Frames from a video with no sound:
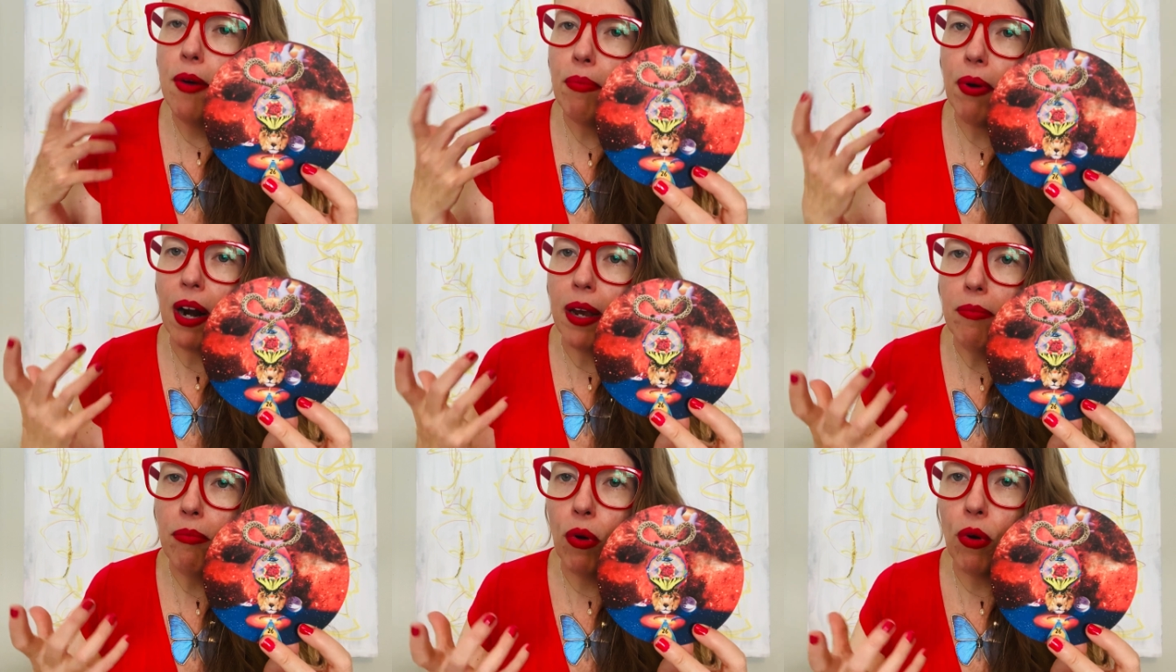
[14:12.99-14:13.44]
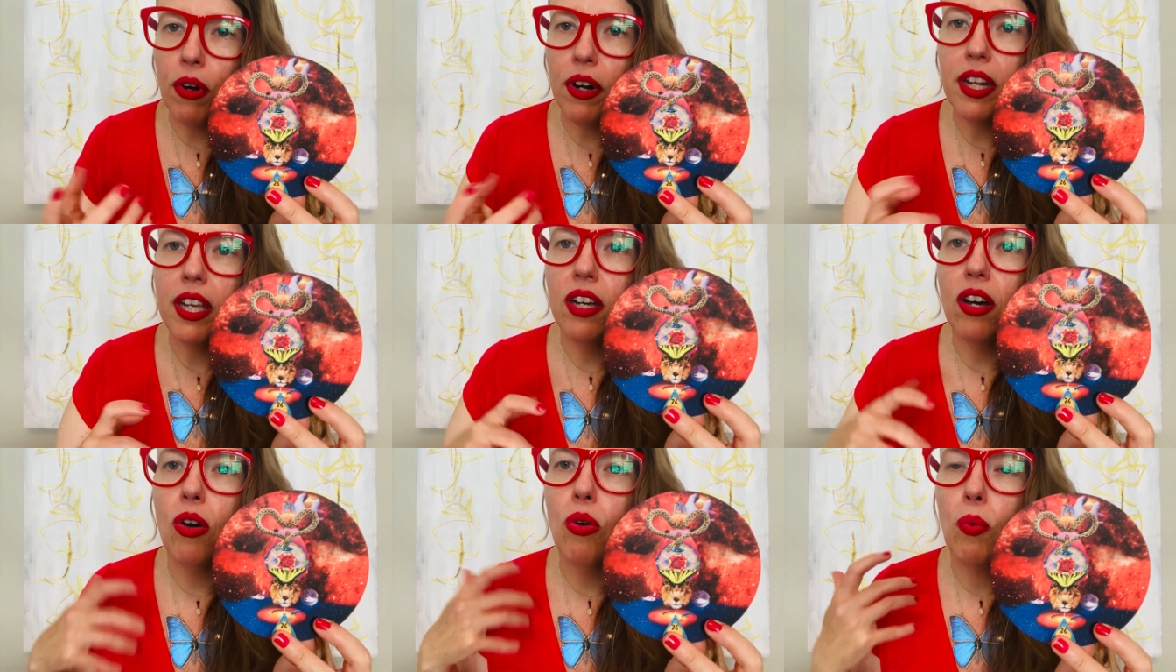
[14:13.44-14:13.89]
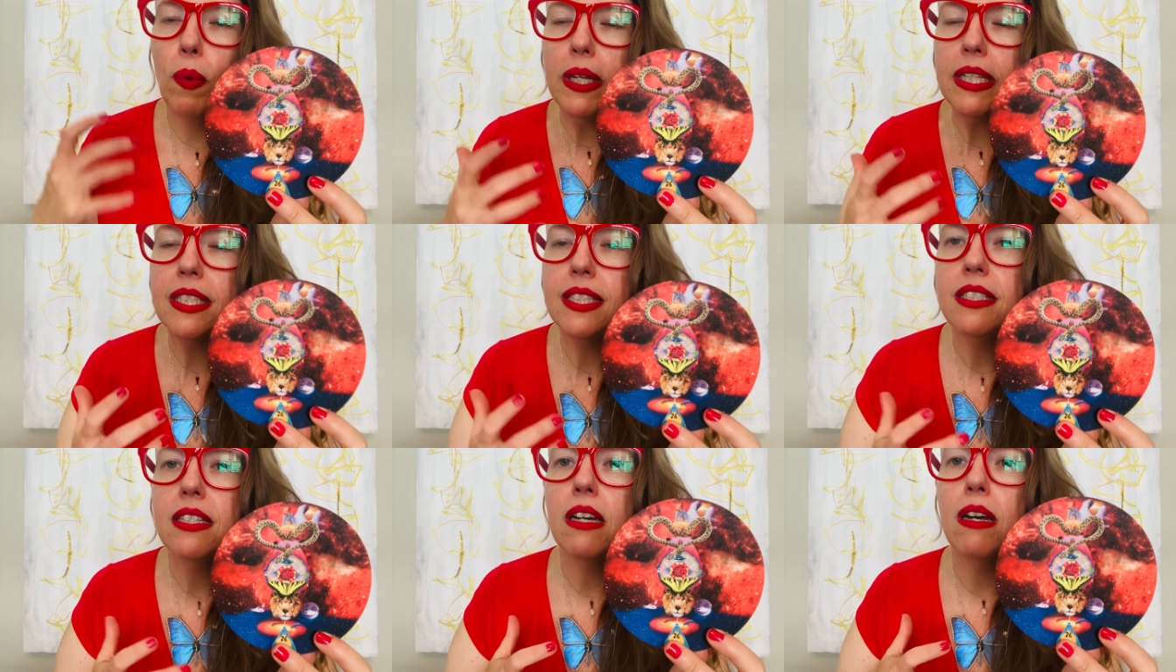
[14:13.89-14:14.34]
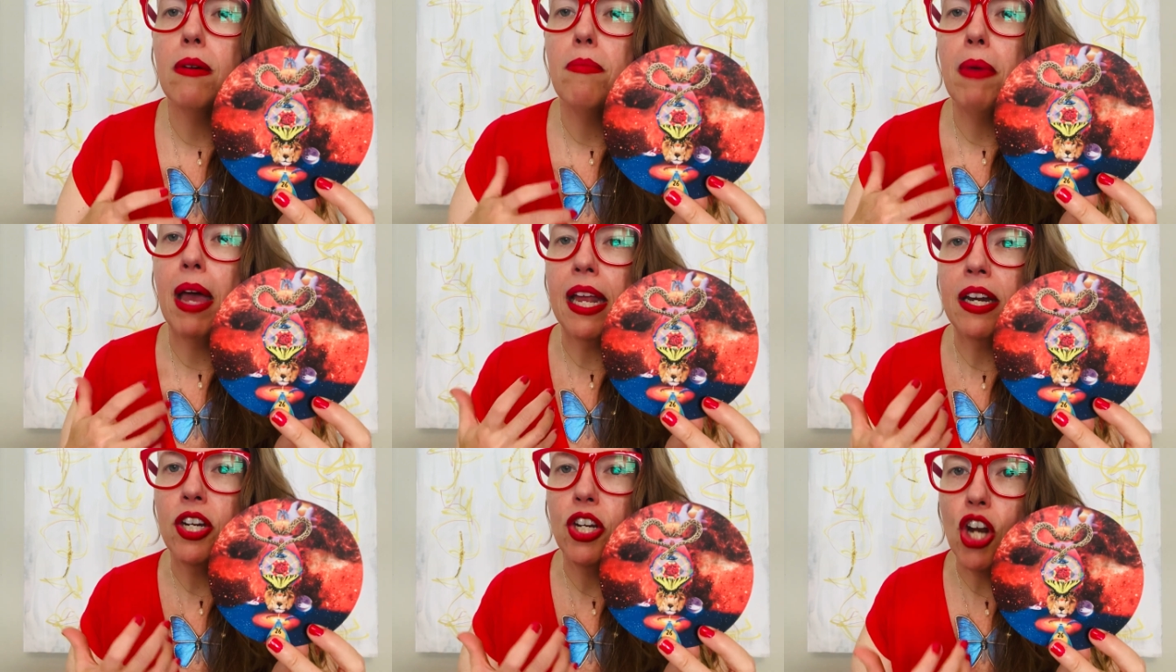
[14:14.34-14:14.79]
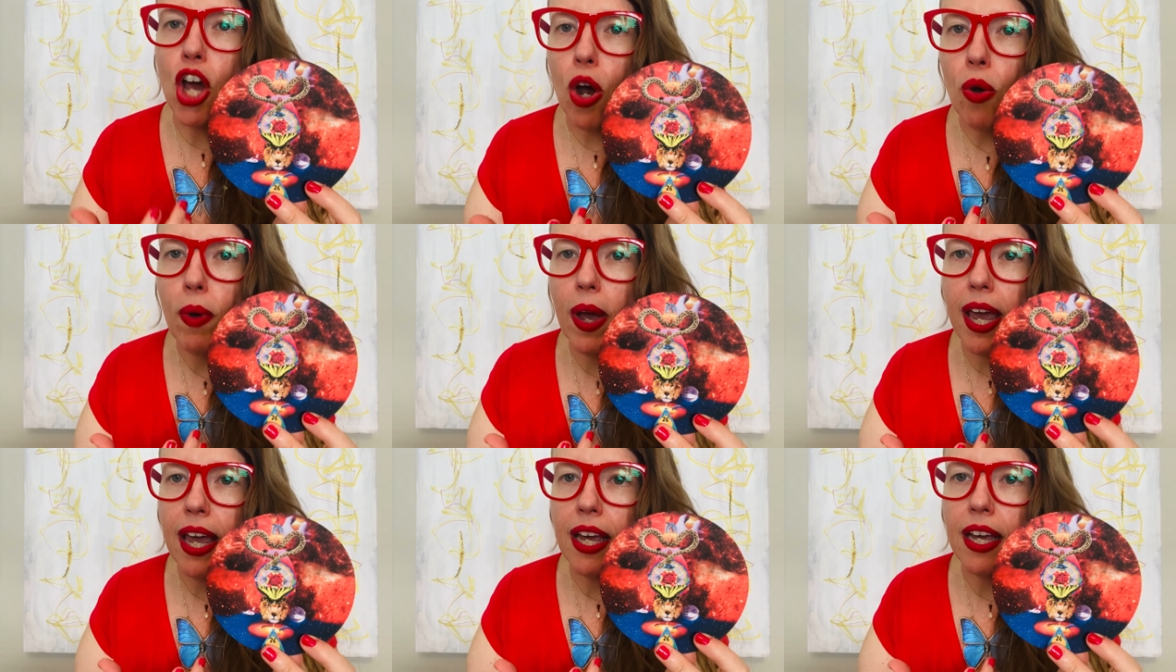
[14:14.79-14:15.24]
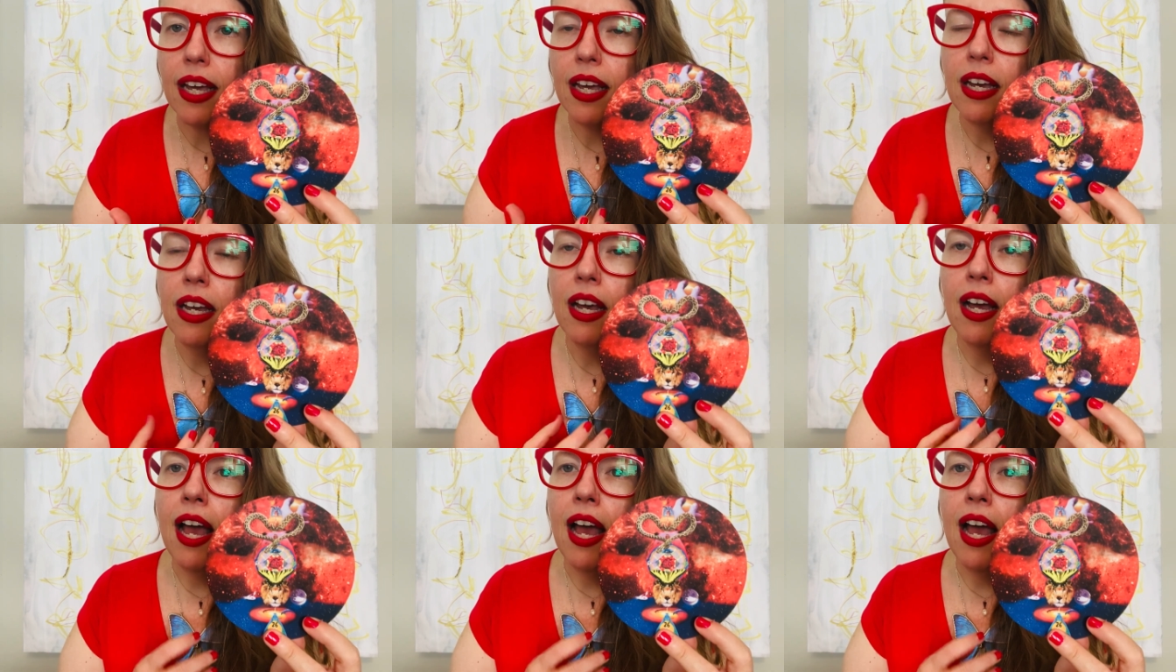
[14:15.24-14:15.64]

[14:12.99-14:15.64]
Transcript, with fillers: primordial wisdom and knowing,